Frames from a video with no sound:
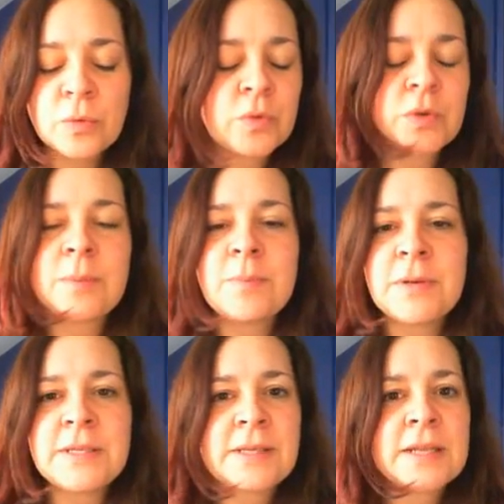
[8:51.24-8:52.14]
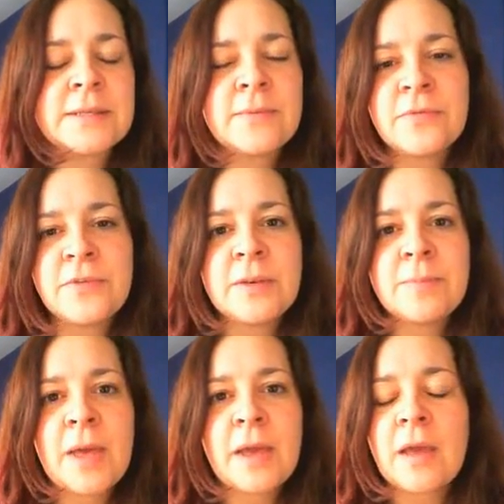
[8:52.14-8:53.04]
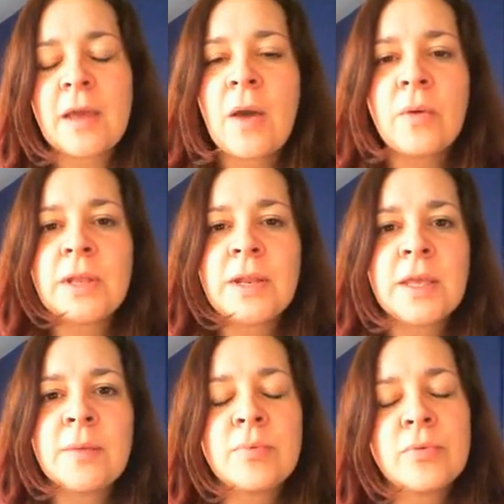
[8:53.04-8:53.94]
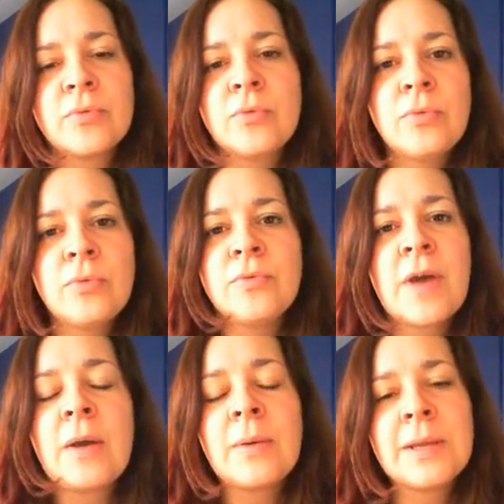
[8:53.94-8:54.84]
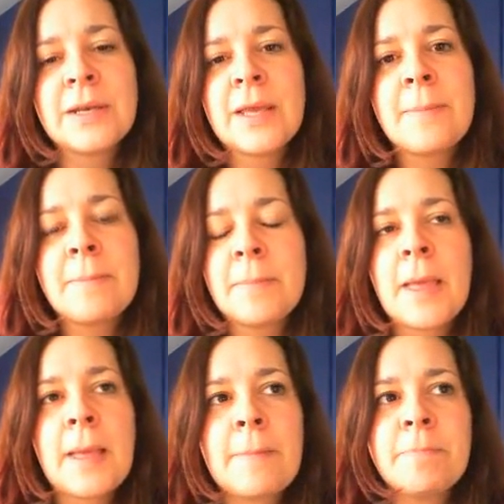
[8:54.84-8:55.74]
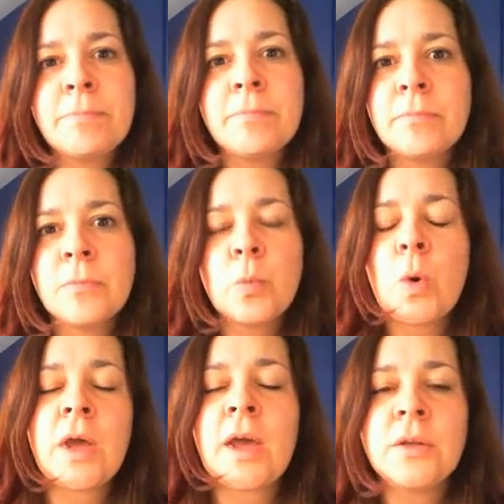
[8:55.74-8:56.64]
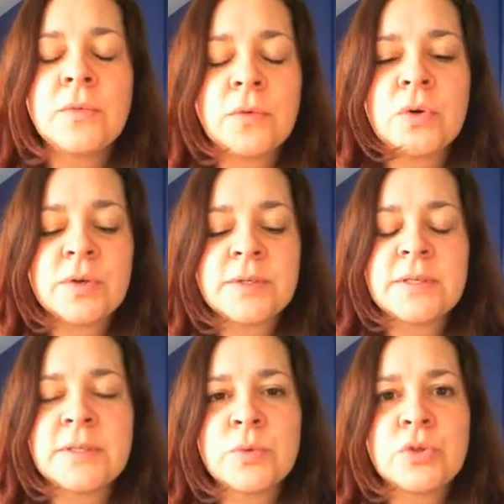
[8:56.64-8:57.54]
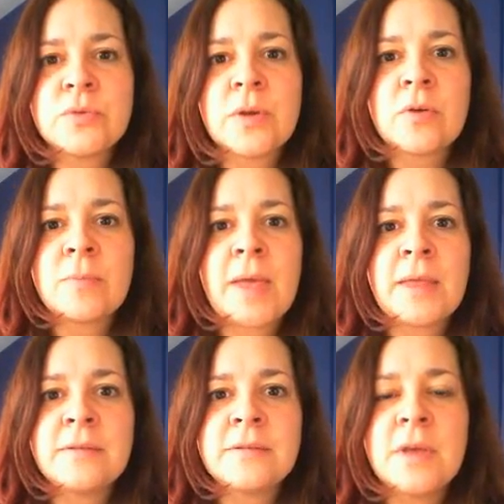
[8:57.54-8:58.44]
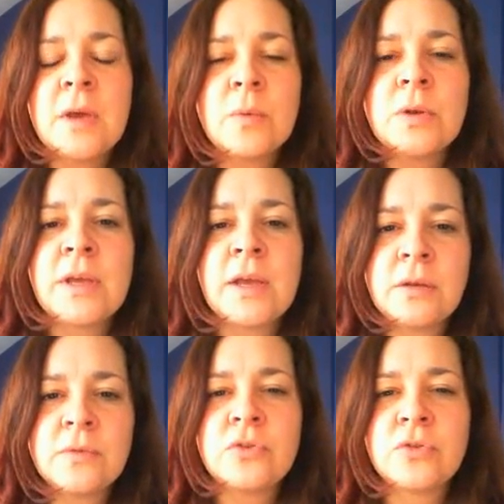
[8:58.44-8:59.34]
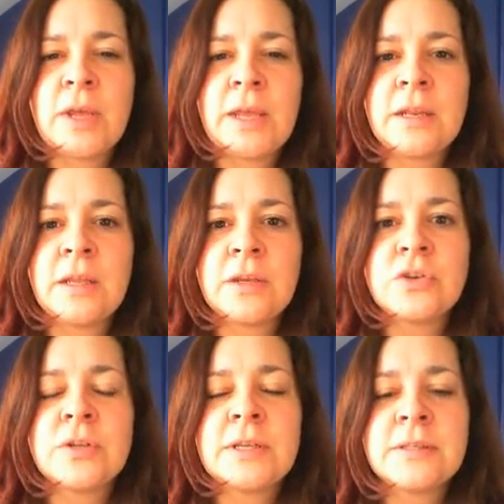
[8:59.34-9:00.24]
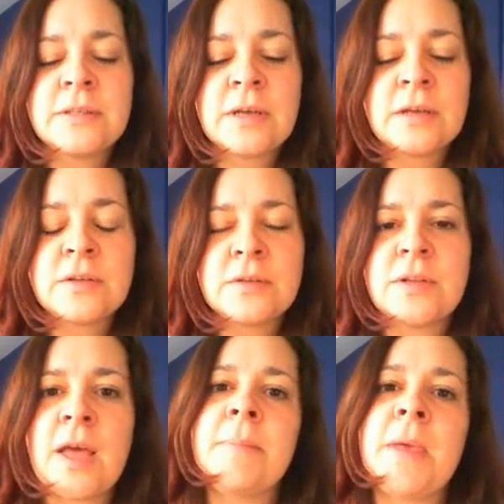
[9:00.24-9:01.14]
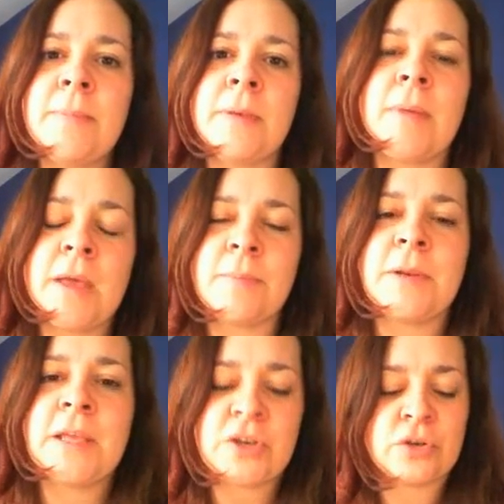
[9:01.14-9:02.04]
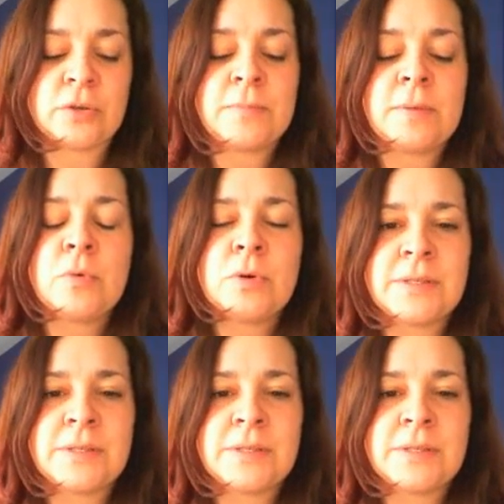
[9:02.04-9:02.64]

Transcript: could I please get some feedback? How can I improve? How can I, what kind of courses would you recommend? What kind of training should I start so that maybe my application can be more